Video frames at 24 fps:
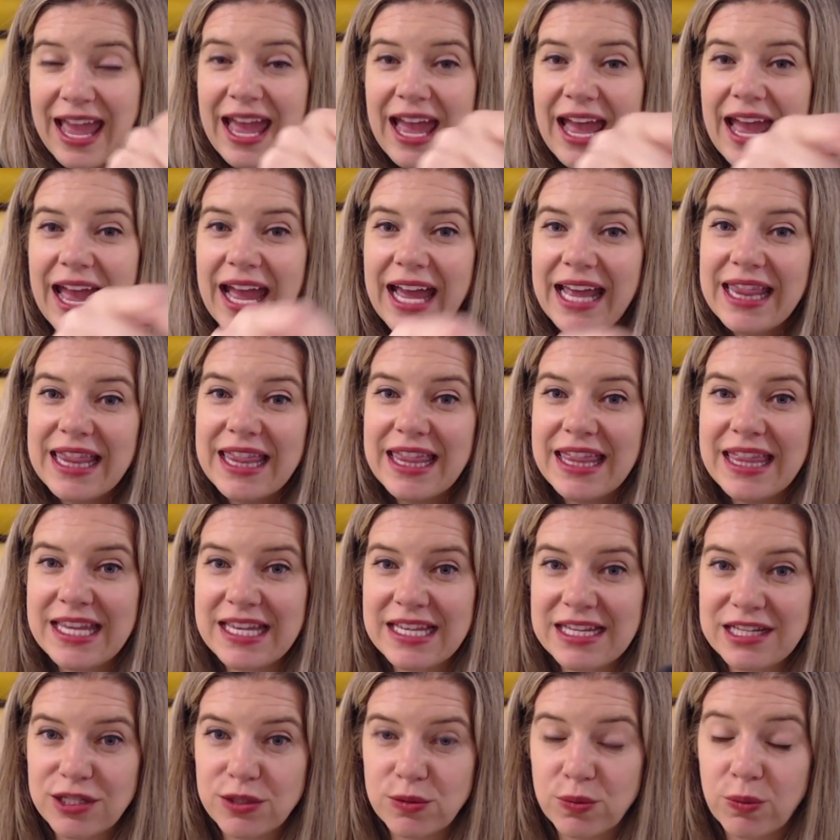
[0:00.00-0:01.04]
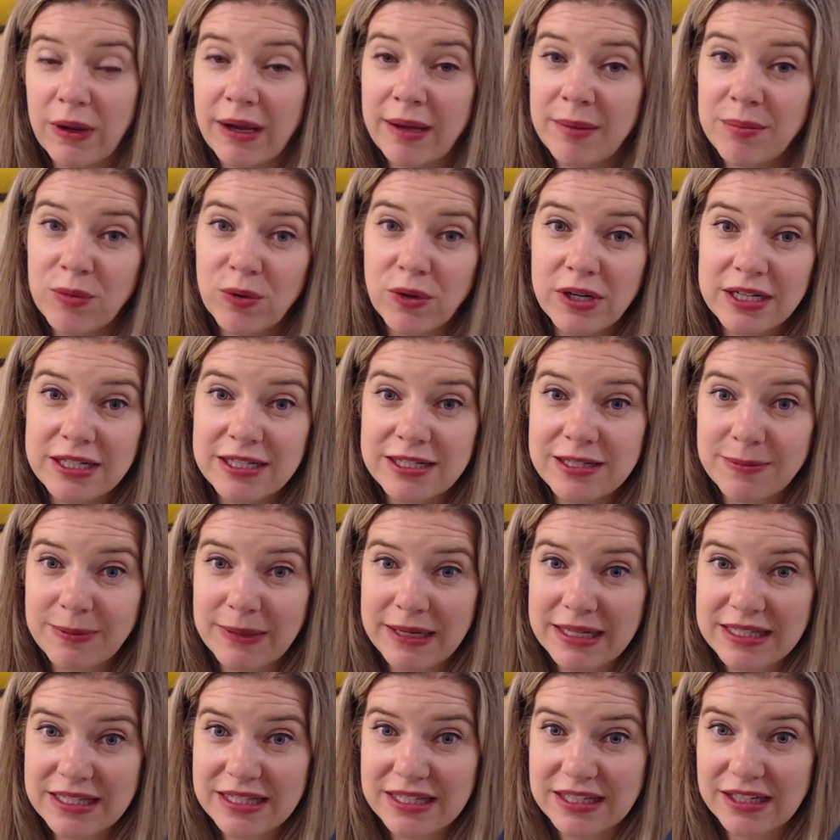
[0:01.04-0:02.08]
And this, why more
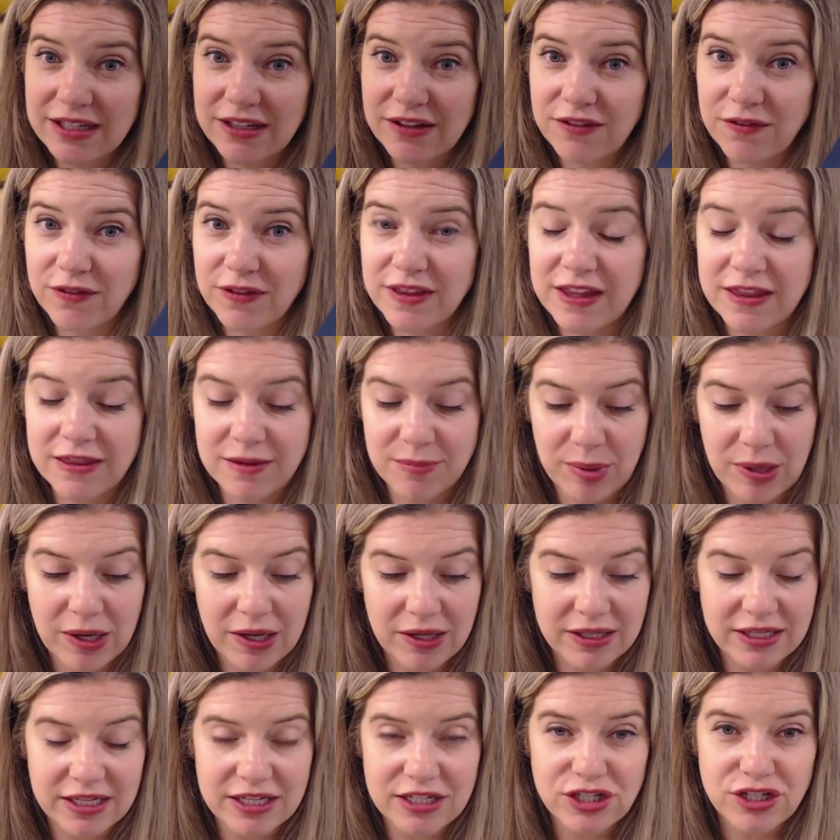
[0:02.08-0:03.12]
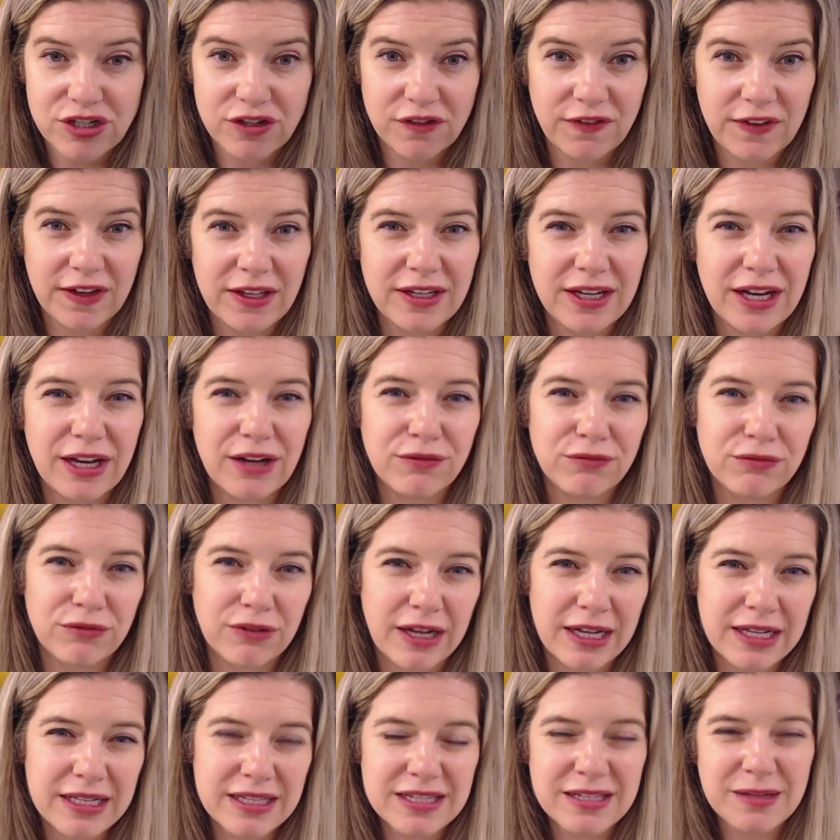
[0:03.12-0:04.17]
expensive than the polyester felt, it
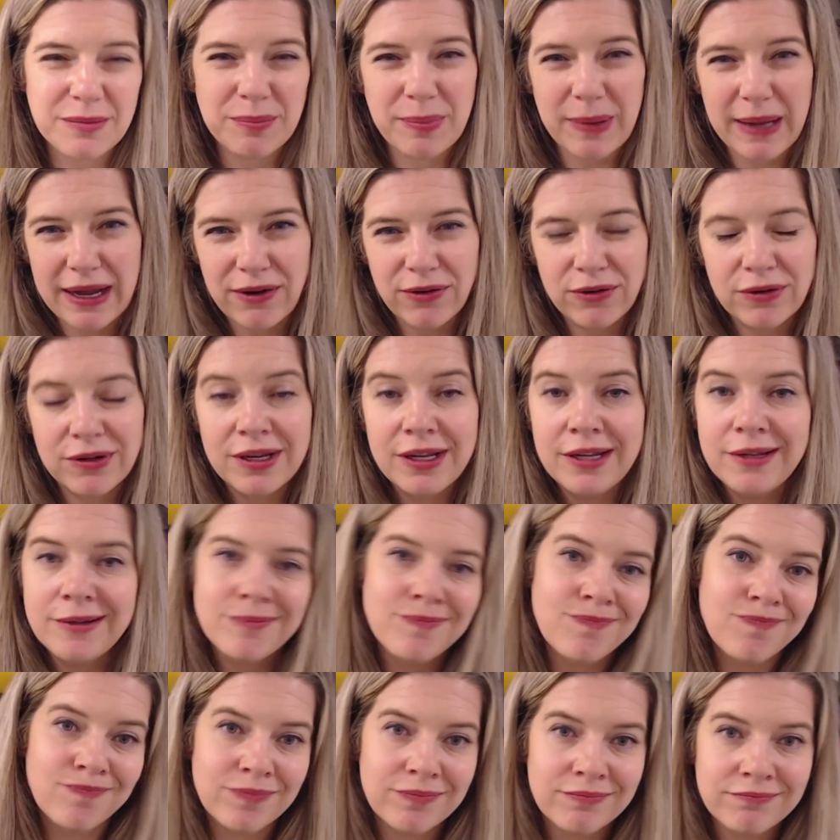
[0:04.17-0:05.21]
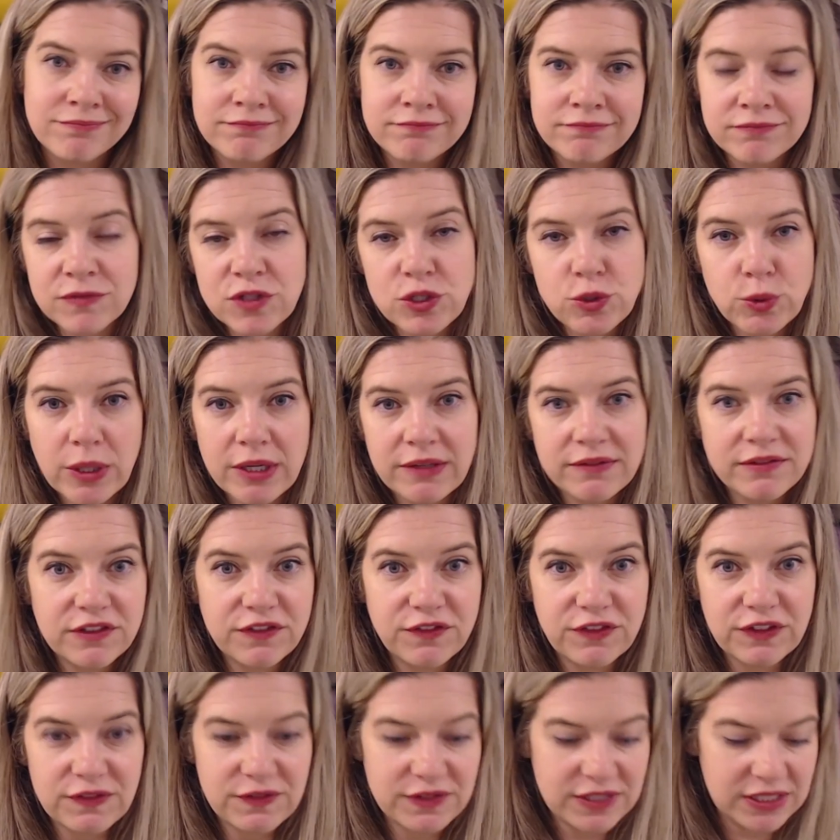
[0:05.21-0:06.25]
runs about $12 to
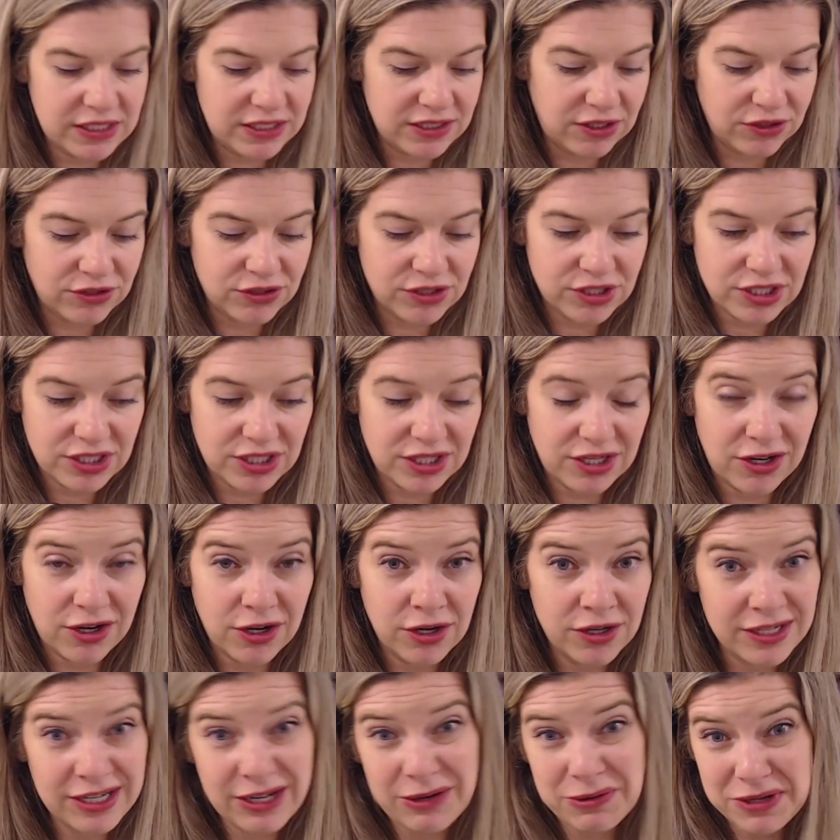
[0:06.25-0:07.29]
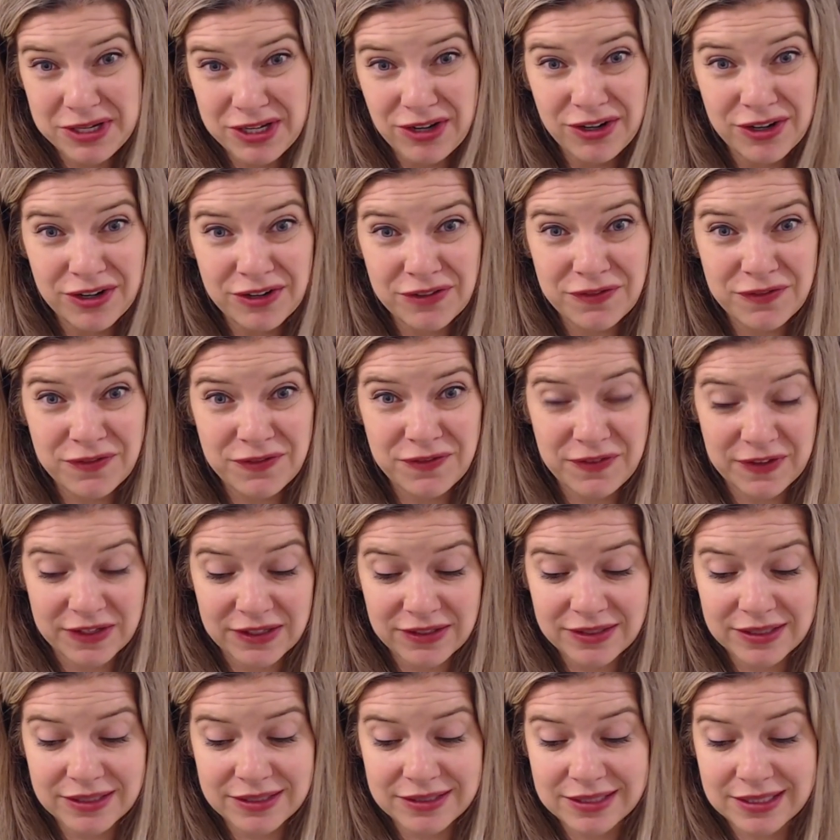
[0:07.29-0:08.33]
$15 a yard. Now, a yard of
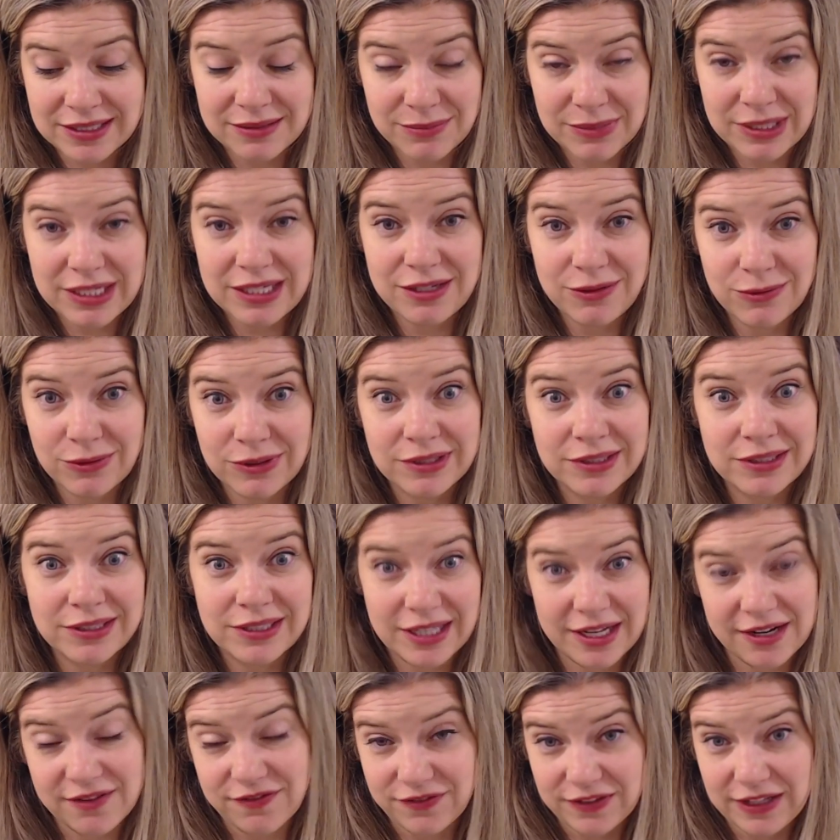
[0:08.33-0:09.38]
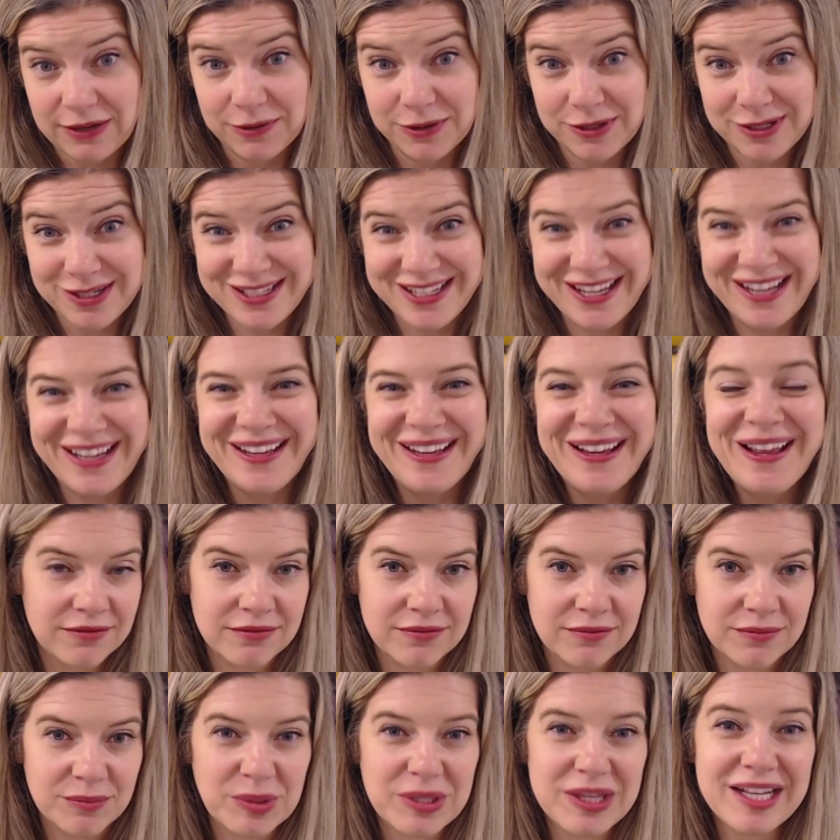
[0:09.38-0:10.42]
felt is going to make you a lot of flowers,
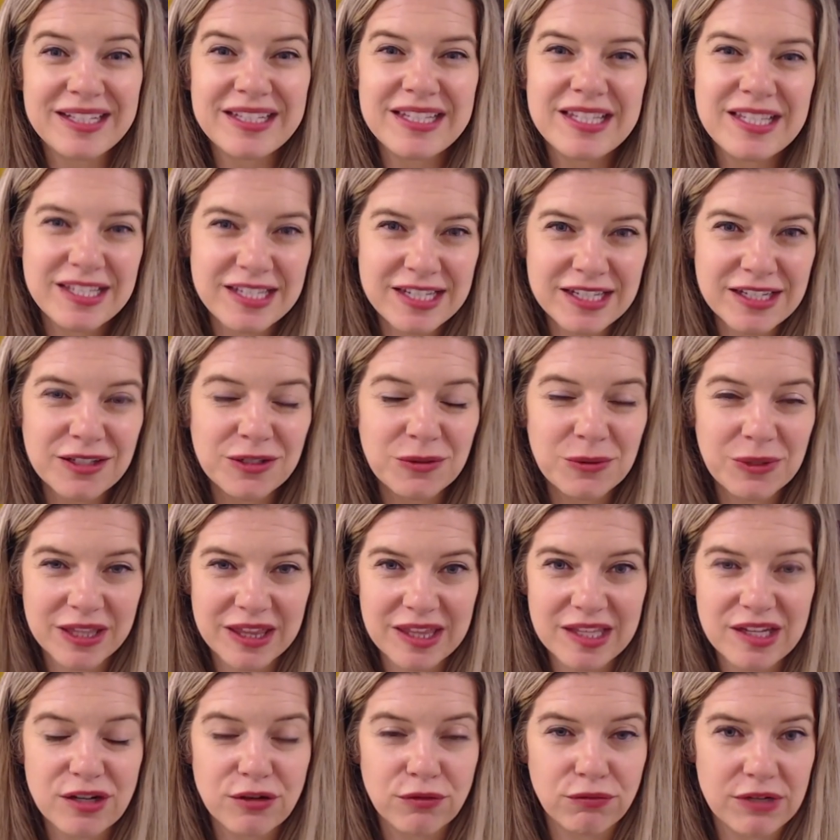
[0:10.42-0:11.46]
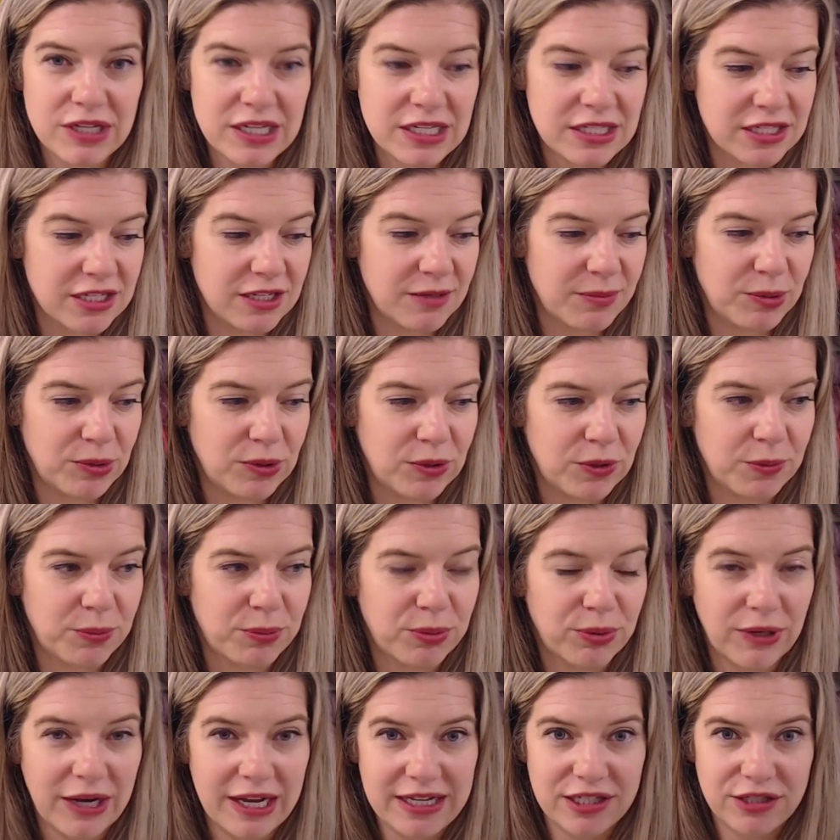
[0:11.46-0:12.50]
but that's still within a reasonable
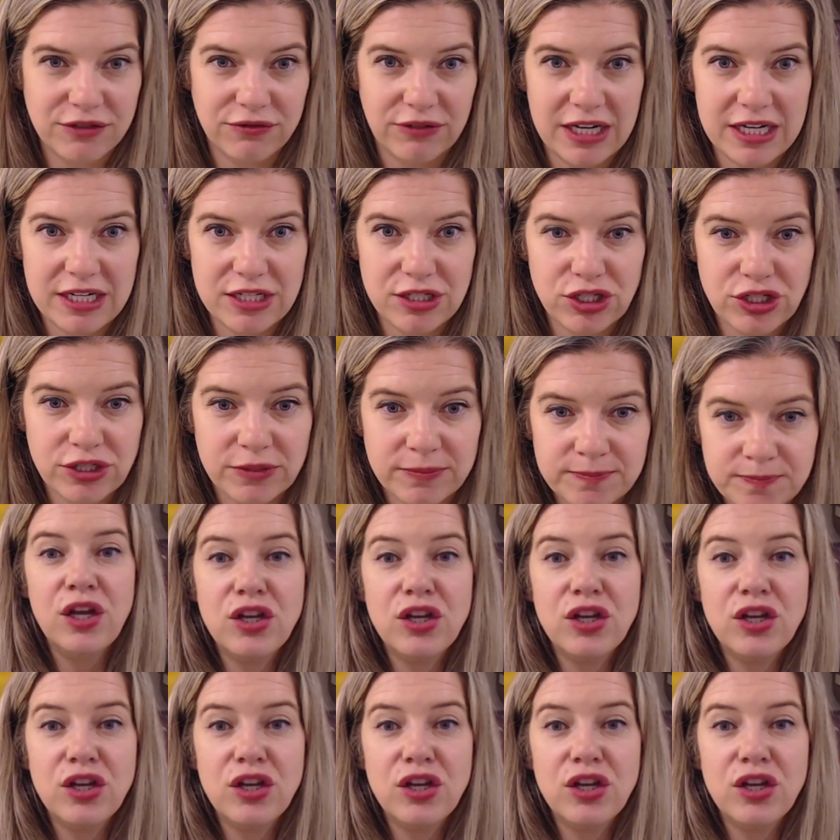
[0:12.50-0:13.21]
price range.